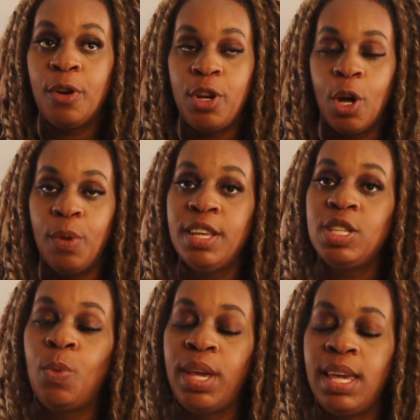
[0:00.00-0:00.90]
you know, in
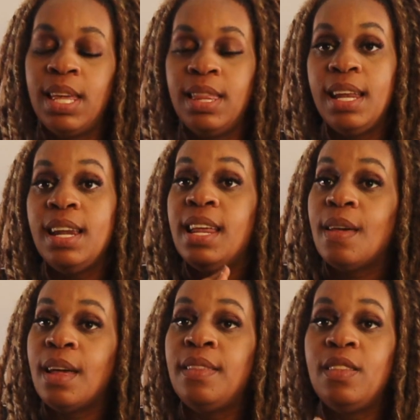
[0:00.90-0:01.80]
this week, and
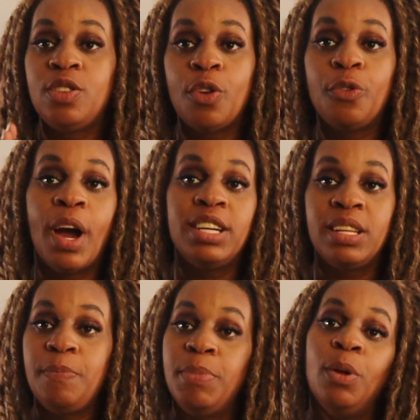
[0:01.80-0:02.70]
then start
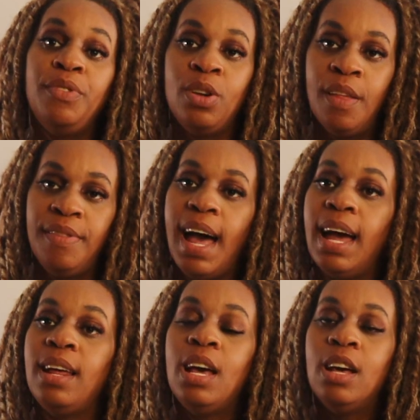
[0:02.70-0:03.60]
gradually building on
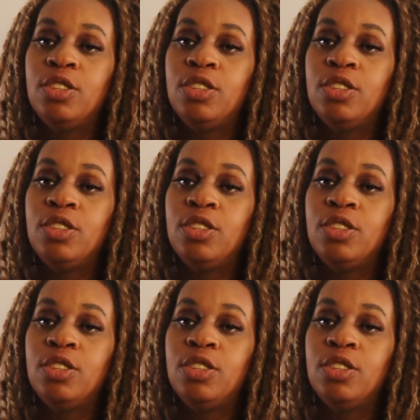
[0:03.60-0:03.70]
that.